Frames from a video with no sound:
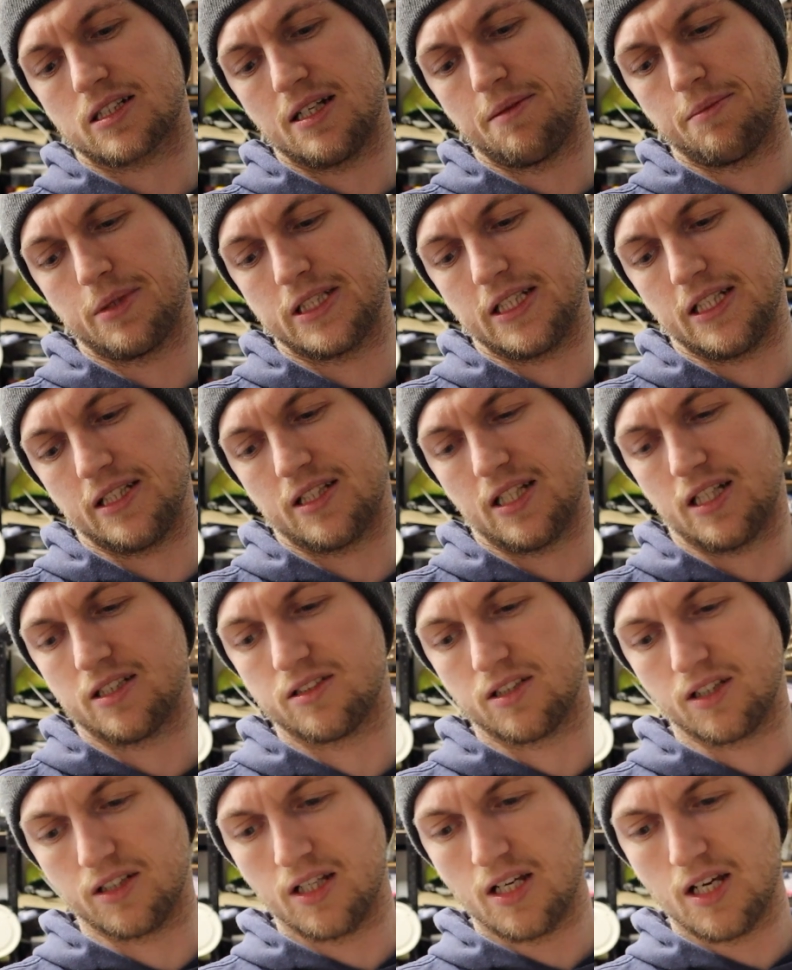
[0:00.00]
Limited,
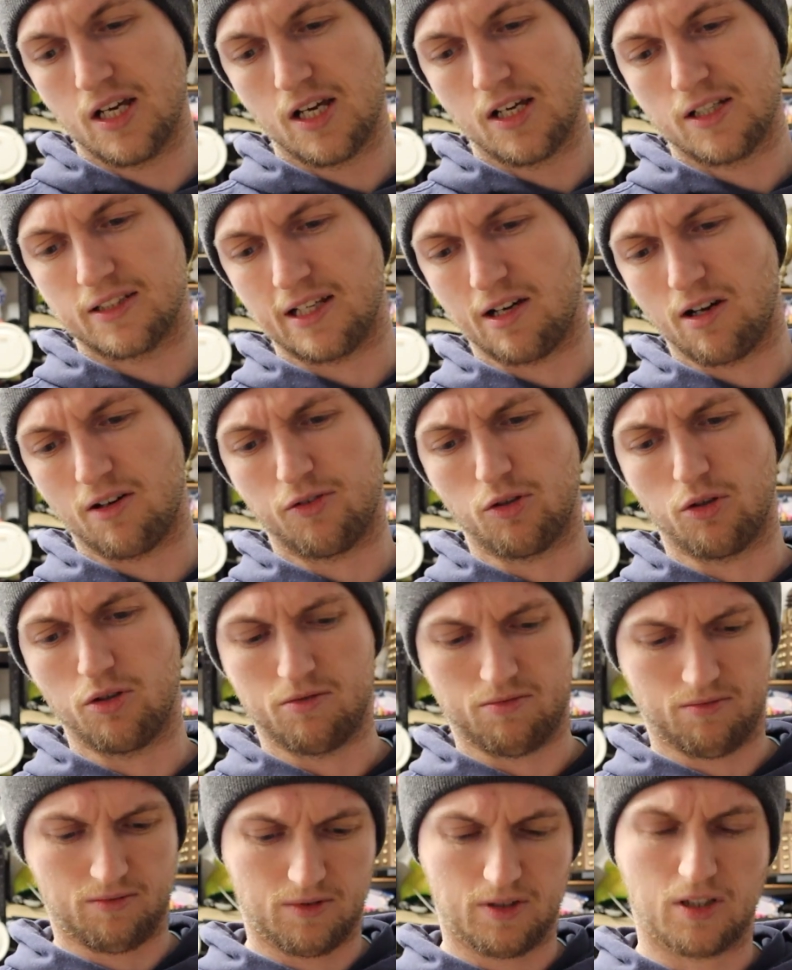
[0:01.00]
London. Now I
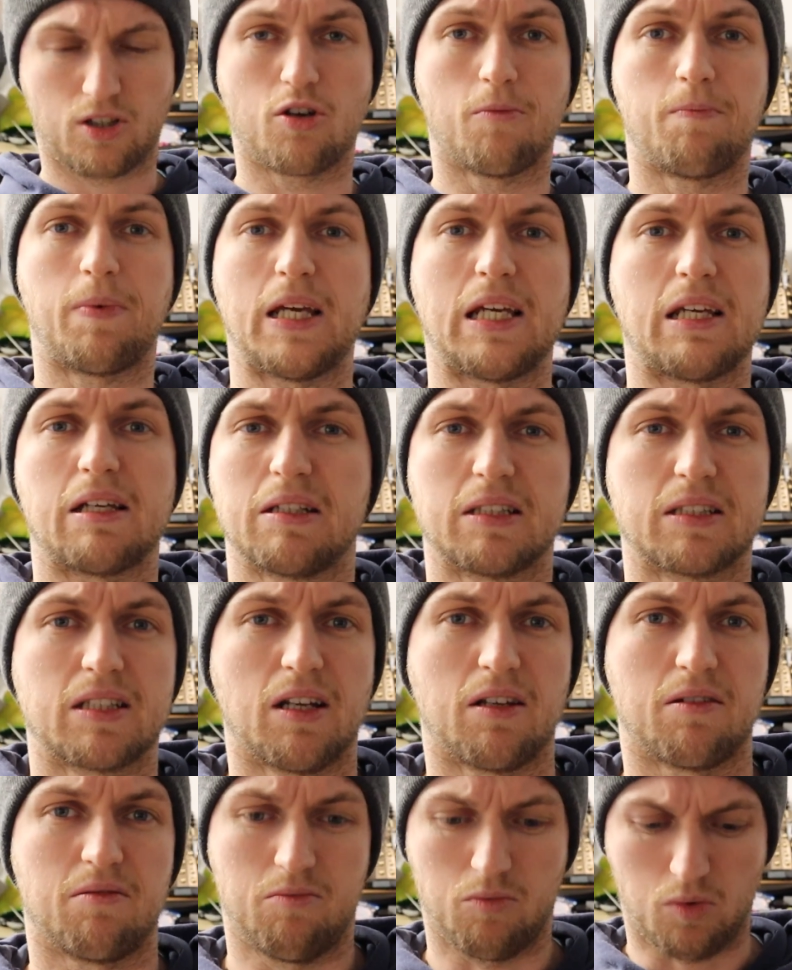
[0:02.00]
thought it could be
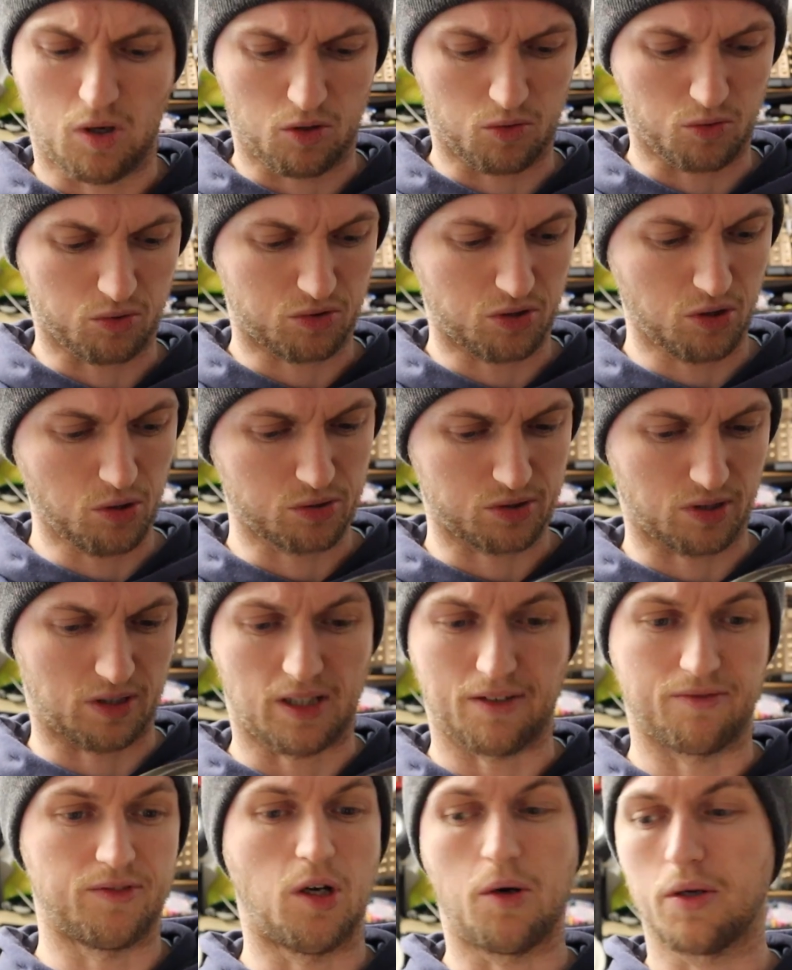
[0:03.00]
World War II or something.
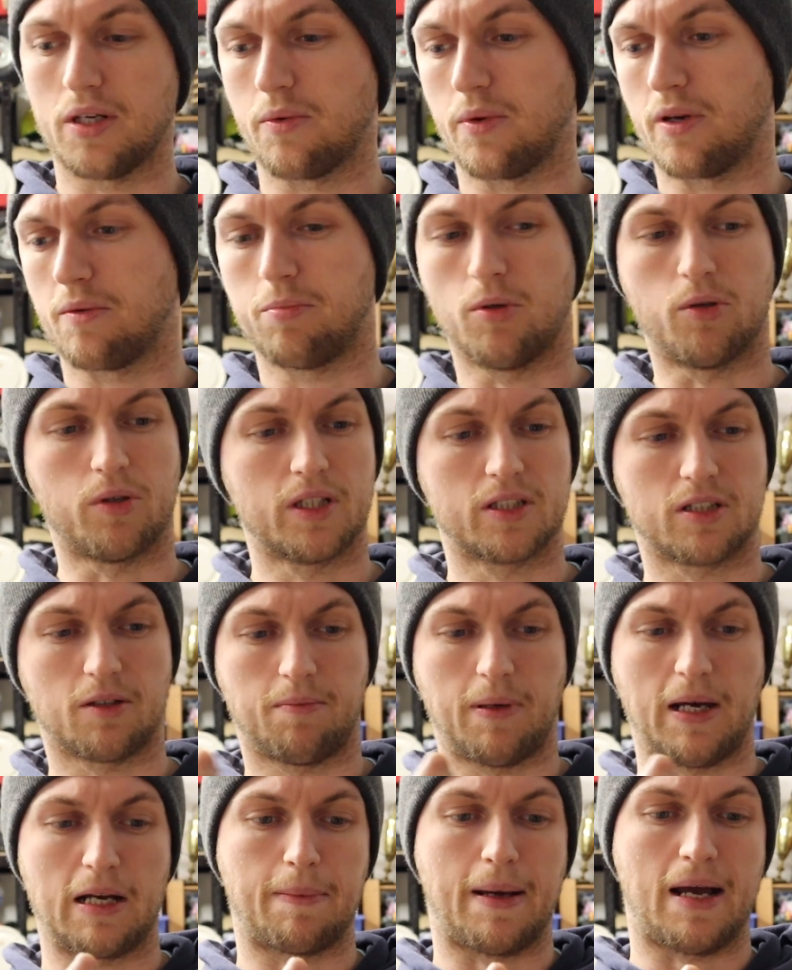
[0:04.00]
I have no idea when I bought this. I
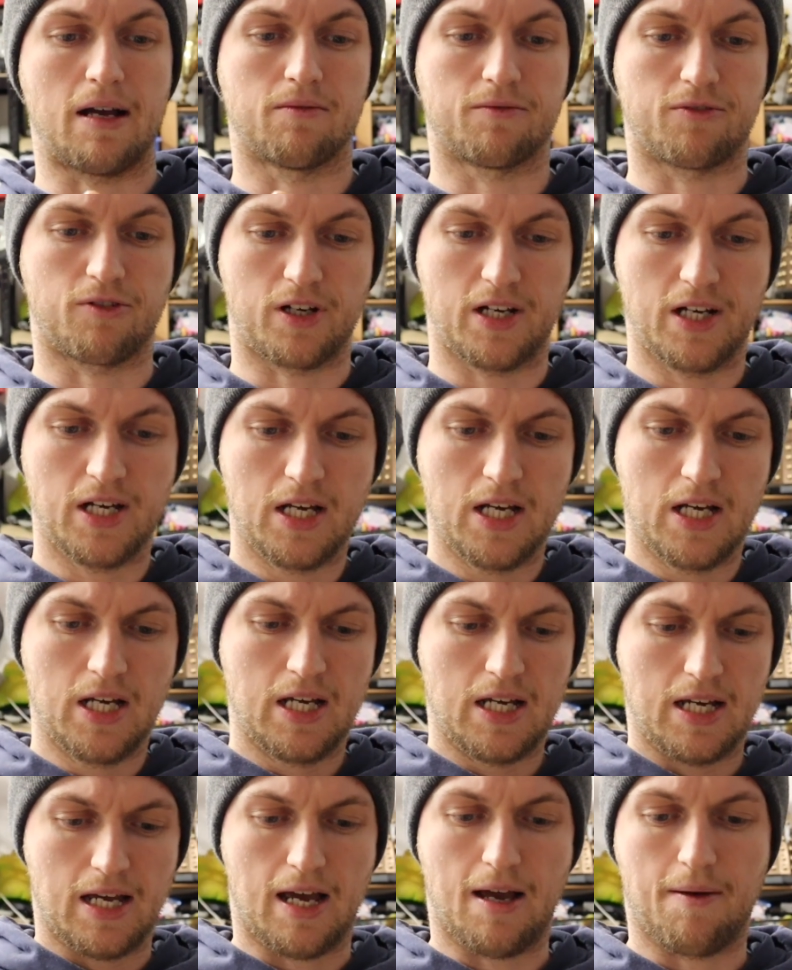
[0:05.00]
paid £1 for it.
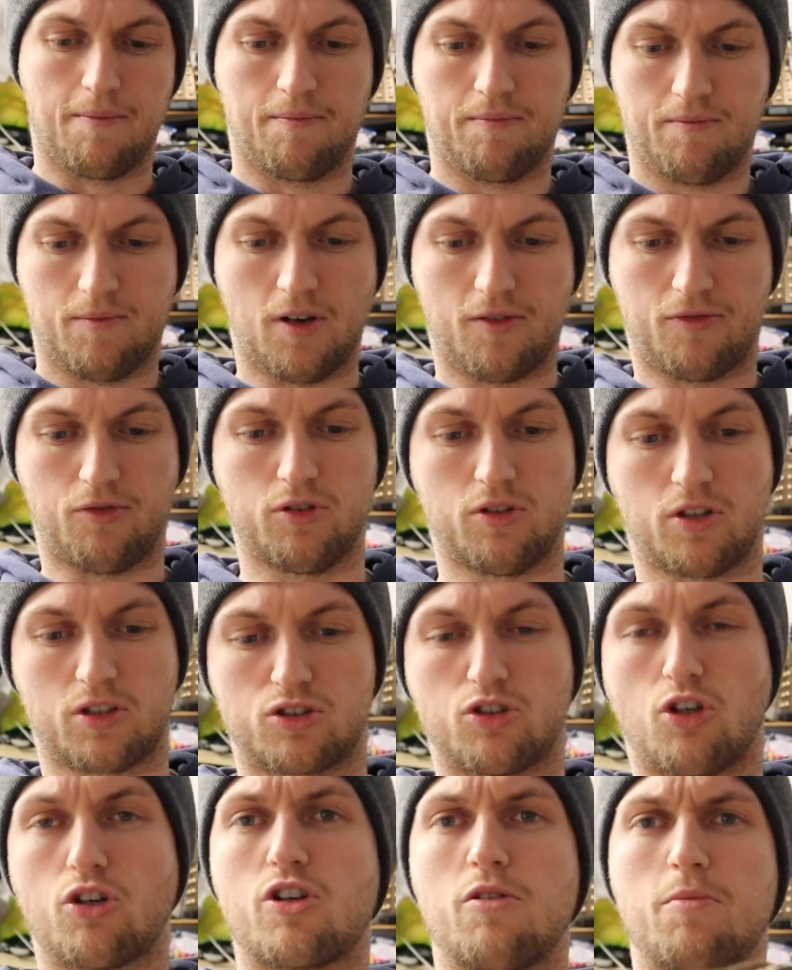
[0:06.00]
I thought like a
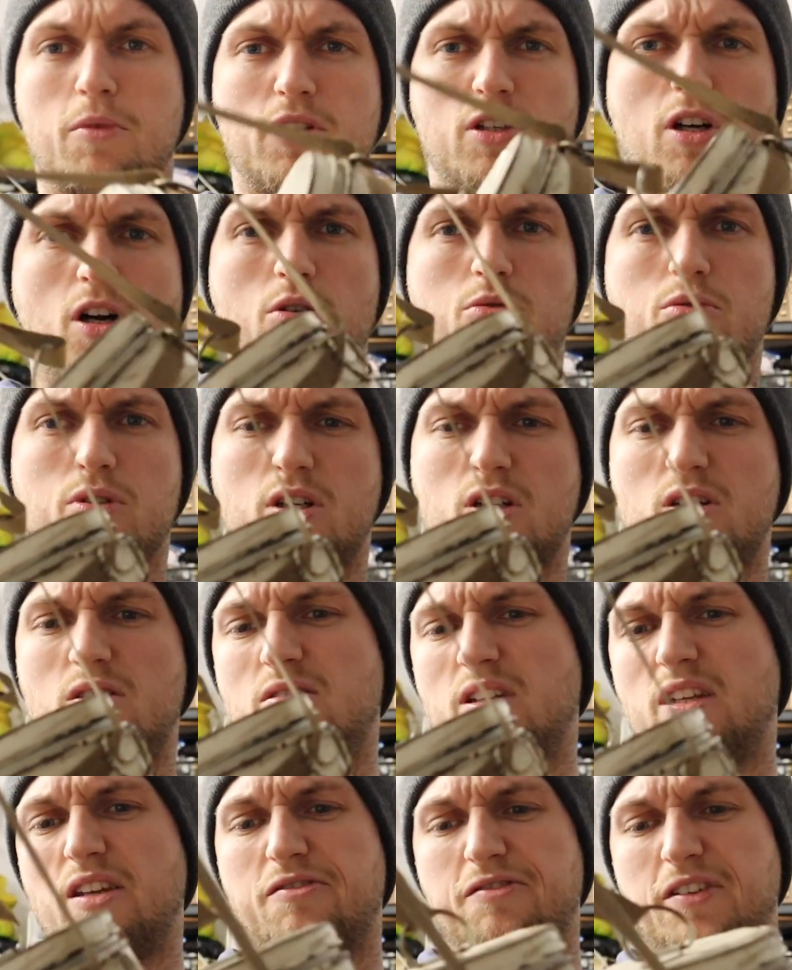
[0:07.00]
document holder
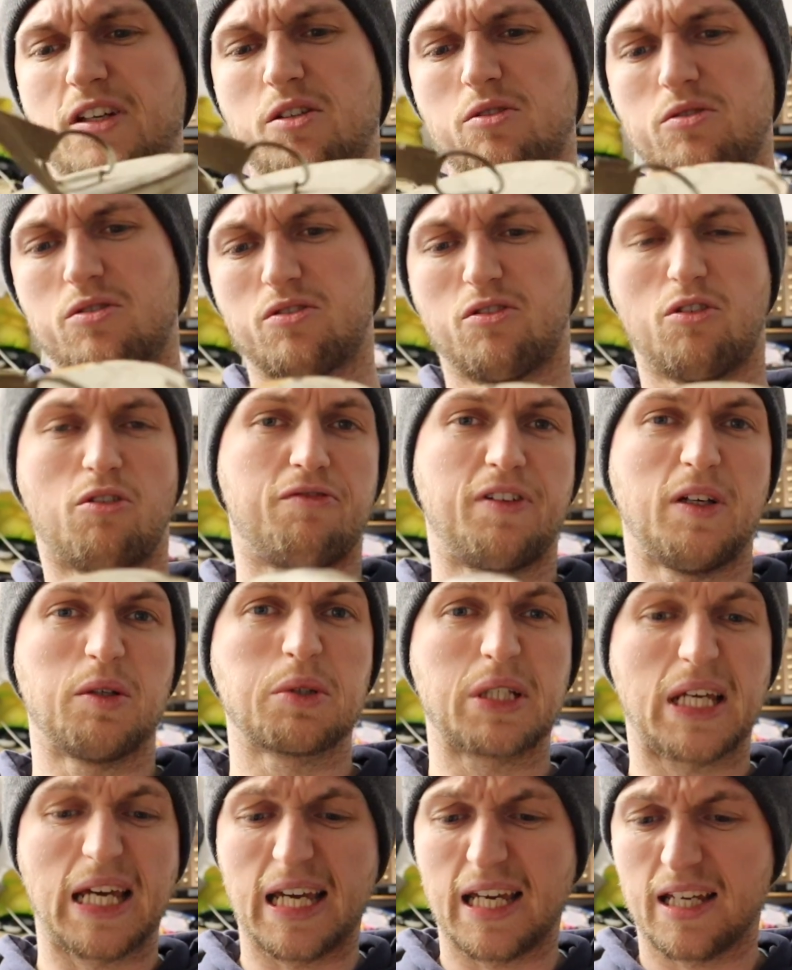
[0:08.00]
in the field, sort of
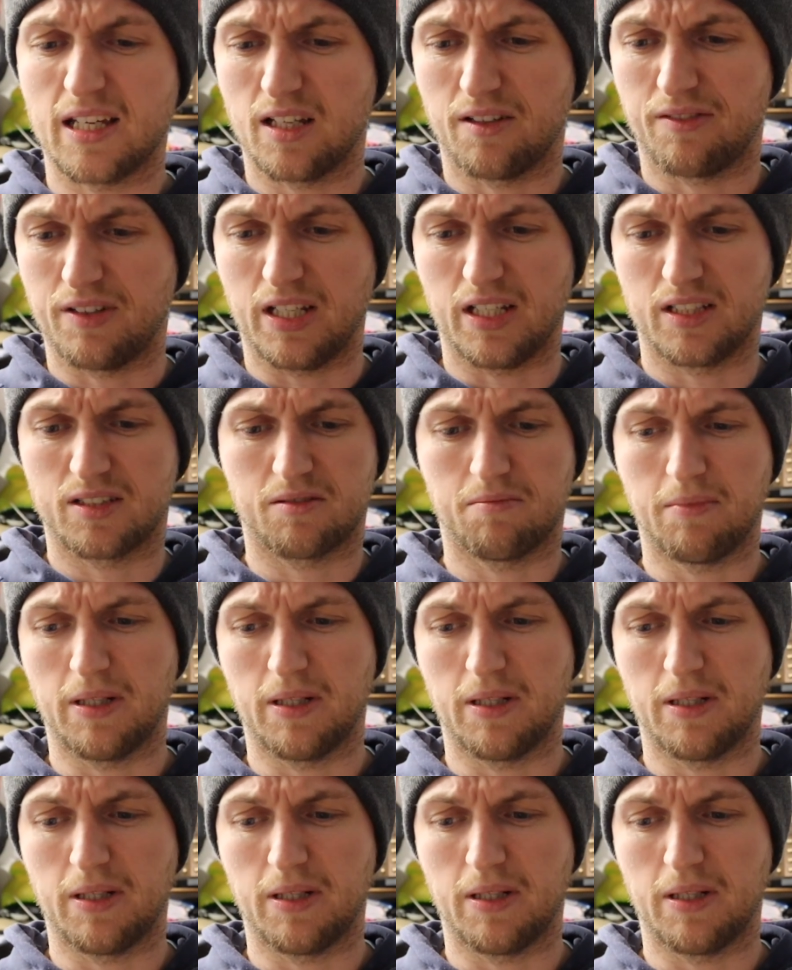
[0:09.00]
field gear, if it is